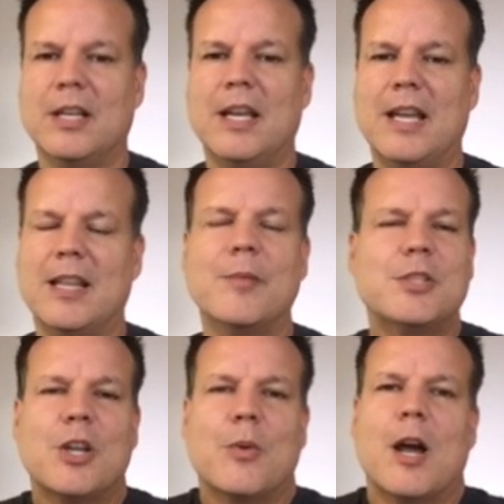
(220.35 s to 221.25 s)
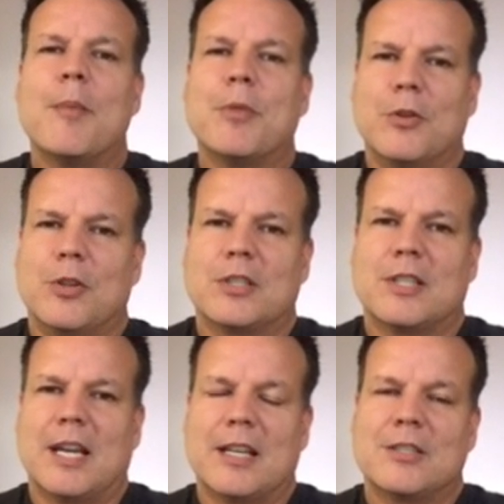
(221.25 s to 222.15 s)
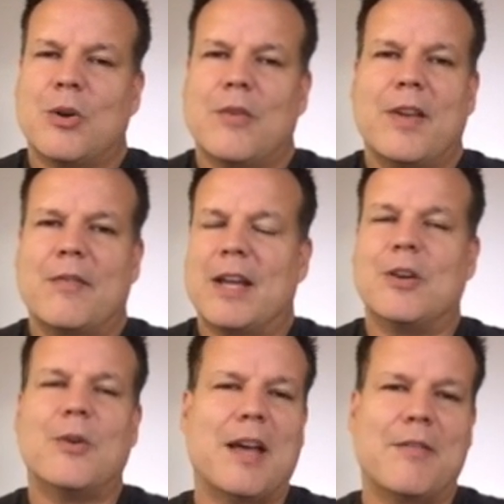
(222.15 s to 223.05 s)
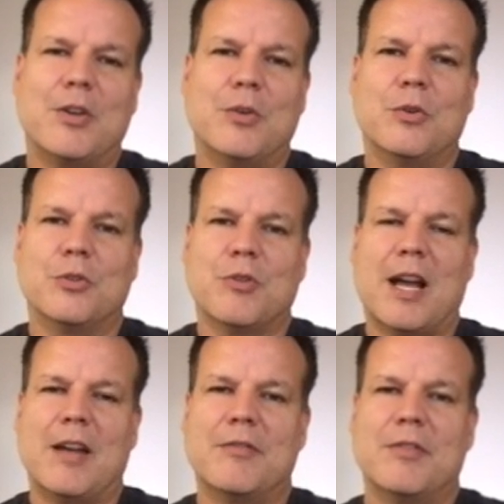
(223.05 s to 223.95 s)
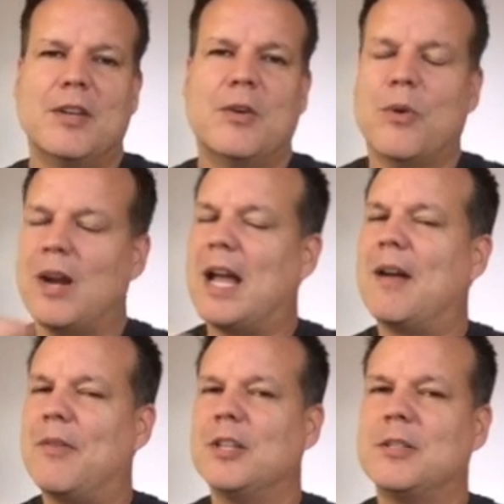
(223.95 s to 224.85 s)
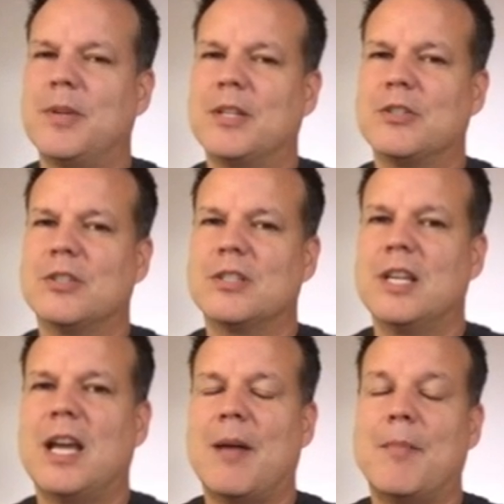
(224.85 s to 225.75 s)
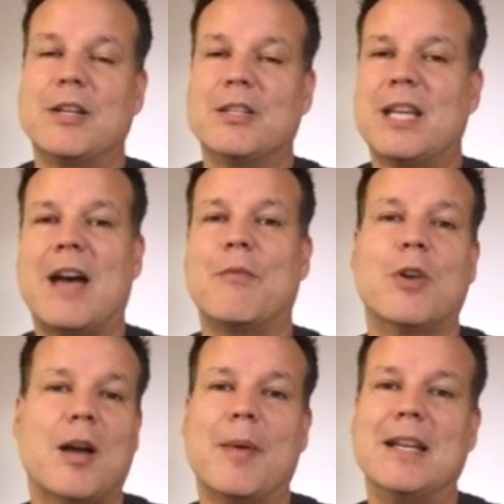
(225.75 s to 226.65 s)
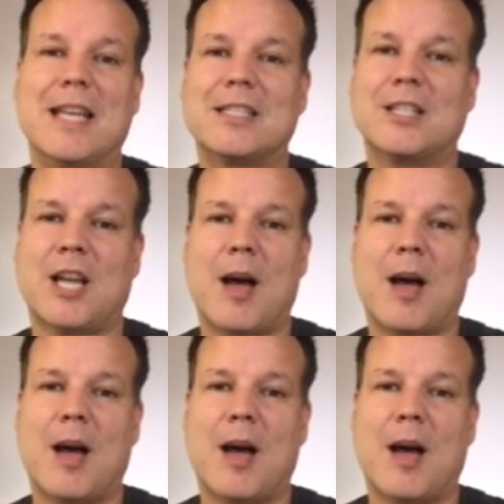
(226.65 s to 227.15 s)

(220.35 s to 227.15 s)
And let me show you what upload looks like. So if I don't have a Google Drive where I have all these pictures, I might just have one on my desktop.